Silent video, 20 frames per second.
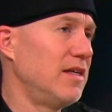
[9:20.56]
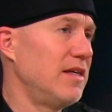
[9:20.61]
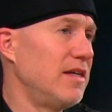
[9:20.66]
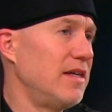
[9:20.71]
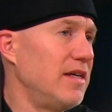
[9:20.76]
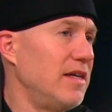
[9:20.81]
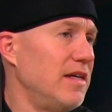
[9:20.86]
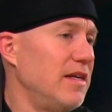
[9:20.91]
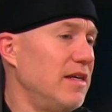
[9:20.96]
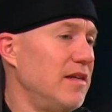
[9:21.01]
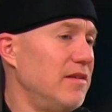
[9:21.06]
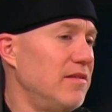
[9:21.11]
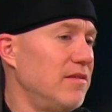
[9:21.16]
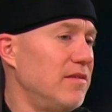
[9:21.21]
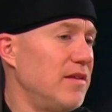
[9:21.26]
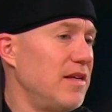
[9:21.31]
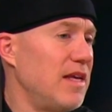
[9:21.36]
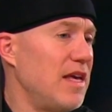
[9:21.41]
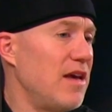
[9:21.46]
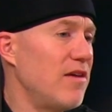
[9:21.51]
And
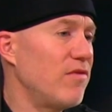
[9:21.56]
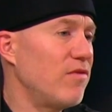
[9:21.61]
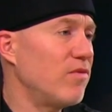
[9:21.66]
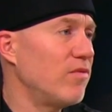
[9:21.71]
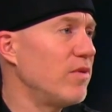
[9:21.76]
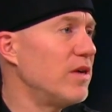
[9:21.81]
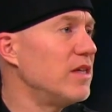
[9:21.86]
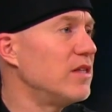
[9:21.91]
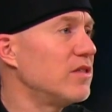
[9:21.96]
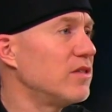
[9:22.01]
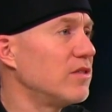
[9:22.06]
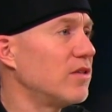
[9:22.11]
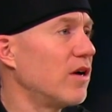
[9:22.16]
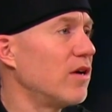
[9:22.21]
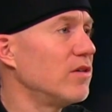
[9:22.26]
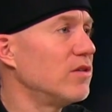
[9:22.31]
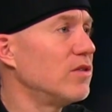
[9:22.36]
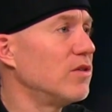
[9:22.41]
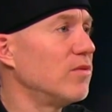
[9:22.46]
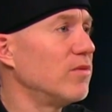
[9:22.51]
if we
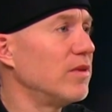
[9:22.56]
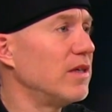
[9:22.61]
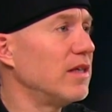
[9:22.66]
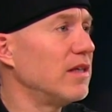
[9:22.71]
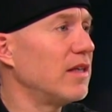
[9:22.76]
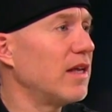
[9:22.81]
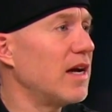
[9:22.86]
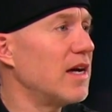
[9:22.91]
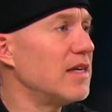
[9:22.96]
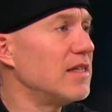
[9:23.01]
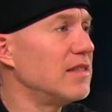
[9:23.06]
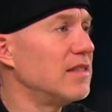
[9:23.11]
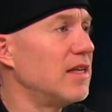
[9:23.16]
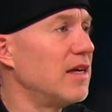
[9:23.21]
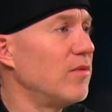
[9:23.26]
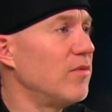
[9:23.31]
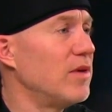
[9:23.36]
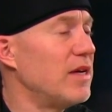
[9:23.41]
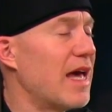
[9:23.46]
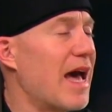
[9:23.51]
start to realize
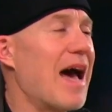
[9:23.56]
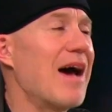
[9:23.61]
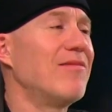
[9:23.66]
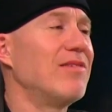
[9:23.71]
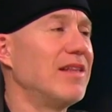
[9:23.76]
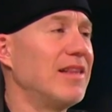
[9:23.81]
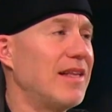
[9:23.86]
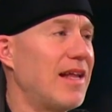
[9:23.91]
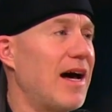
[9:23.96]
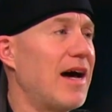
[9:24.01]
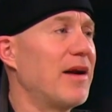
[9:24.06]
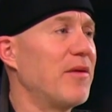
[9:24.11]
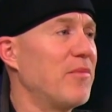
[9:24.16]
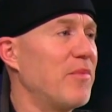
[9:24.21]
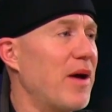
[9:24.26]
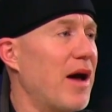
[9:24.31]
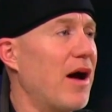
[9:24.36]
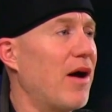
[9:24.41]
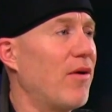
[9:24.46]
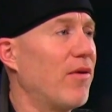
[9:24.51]
that we have a lot of
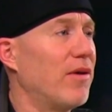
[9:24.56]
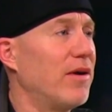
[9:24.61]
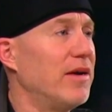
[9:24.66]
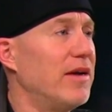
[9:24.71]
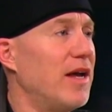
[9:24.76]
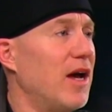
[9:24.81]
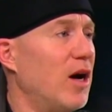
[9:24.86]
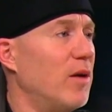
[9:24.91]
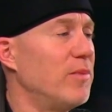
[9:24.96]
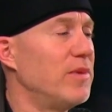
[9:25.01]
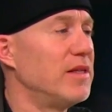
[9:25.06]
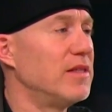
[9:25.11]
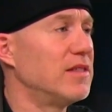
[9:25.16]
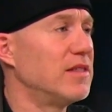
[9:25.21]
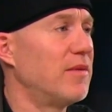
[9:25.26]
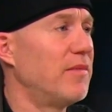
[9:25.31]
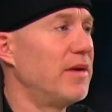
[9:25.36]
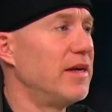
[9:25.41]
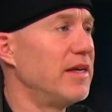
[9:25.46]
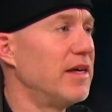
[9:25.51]
power in helping
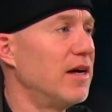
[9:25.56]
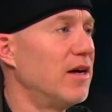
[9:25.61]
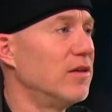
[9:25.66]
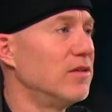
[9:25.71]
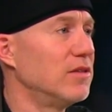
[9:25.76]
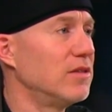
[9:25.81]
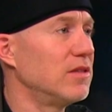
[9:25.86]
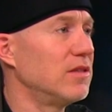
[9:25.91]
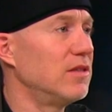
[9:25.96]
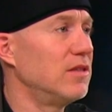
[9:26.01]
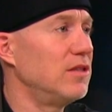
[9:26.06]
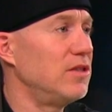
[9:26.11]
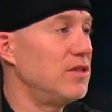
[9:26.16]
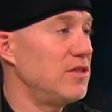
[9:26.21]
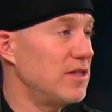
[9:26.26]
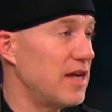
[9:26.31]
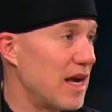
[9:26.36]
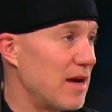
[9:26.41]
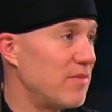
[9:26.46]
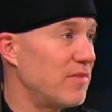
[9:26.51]
somebody else
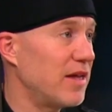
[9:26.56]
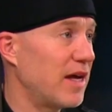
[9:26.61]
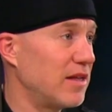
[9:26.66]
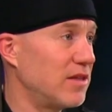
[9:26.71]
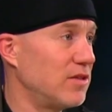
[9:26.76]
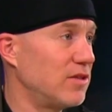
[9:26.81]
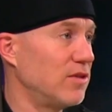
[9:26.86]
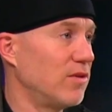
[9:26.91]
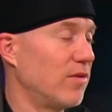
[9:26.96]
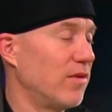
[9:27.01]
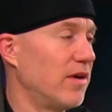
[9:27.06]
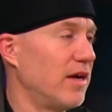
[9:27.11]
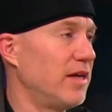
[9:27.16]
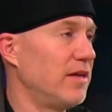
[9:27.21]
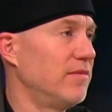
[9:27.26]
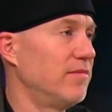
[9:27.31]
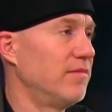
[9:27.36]
shape that story,